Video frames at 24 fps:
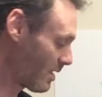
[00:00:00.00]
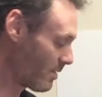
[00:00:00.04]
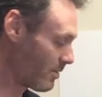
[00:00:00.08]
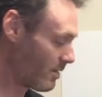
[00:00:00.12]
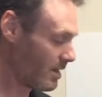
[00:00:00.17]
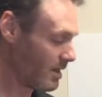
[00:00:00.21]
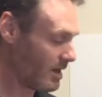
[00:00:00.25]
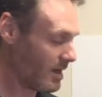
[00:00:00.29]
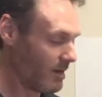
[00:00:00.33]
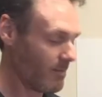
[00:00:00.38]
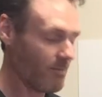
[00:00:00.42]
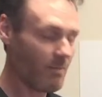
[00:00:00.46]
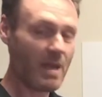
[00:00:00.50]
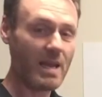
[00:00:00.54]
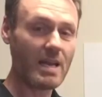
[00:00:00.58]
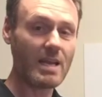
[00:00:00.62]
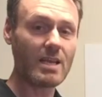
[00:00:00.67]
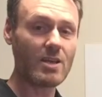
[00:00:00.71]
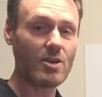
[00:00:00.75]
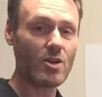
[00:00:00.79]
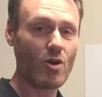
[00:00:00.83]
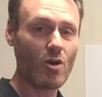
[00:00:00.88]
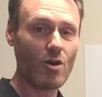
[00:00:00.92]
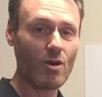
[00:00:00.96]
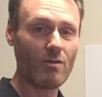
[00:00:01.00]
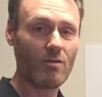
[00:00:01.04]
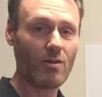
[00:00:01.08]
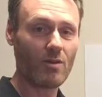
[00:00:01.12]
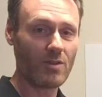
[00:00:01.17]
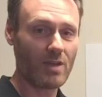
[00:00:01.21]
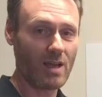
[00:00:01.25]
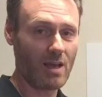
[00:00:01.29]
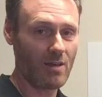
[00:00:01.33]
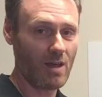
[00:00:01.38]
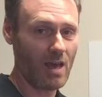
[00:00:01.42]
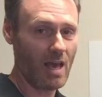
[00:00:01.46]
The median nerve, on
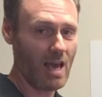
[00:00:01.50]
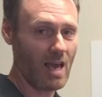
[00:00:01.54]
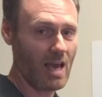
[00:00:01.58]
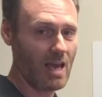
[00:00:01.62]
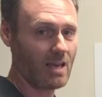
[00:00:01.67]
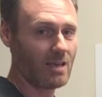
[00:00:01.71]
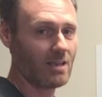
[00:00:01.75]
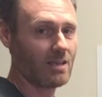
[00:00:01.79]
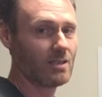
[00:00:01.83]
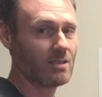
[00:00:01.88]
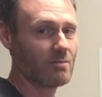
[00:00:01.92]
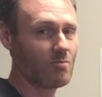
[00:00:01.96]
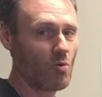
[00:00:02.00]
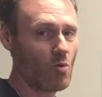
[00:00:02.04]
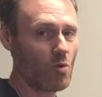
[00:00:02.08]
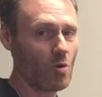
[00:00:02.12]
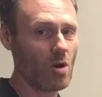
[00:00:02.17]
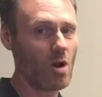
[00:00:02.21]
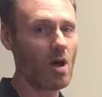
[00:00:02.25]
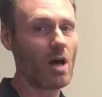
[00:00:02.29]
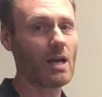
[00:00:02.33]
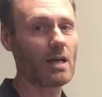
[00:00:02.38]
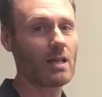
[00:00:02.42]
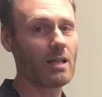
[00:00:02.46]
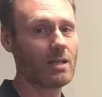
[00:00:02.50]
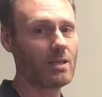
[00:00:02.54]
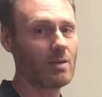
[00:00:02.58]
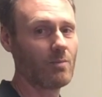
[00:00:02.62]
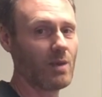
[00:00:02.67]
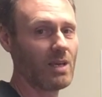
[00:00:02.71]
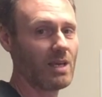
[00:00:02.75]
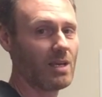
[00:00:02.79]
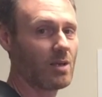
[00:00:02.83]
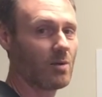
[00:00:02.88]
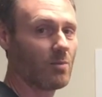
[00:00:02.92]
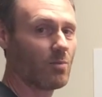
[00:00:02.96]
the other hand, is more likely to
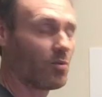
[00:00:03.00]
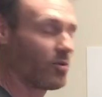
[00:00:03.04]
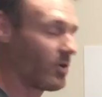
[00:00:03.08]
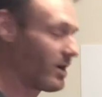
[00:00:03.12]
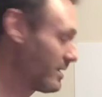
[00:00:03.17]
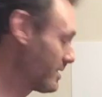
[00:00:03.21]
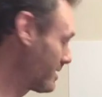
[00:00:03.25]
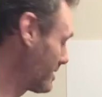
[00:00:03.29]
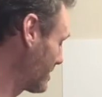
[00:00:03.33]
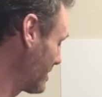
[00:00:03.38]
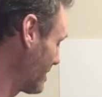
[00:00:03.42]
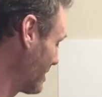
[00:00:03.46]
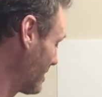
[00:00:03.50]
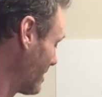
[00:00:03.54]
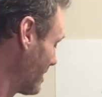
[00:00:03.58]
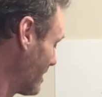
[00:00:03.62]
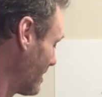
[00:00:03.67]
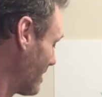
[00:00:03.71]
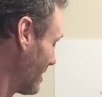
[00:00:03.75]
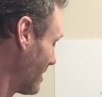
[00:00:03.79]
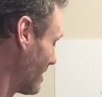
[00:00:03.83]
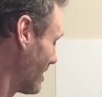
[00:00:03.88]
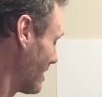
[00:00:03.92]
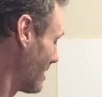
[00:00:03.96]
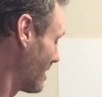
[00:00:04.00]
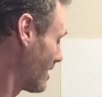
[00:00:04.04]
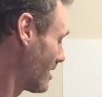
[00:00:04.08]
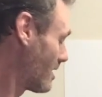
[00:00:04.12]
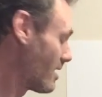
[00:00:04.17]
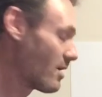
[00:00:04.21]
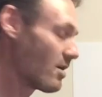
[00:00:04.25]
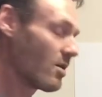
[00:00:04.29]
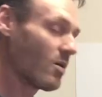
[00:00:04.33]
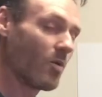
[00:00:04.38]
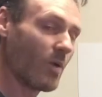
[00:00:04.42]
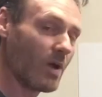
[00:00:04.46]
be compressed
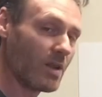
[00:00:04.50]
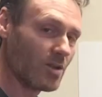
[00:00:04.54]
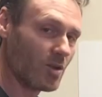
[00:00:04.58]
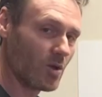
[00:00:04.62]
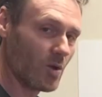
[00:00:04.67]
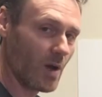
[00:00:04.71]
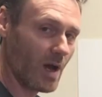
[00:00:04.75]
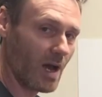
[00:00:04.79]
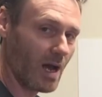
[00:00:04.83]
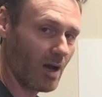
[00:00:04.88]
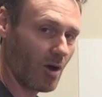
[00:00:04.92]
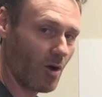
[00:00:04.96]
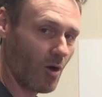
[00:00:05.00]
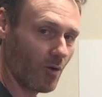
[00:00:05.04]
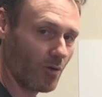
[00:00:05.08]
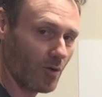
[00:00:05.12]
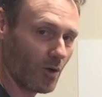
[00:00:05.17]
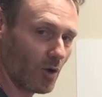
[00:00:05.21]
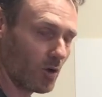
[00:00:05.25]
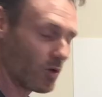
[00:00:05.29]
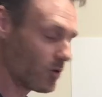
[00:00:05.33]
when you are on the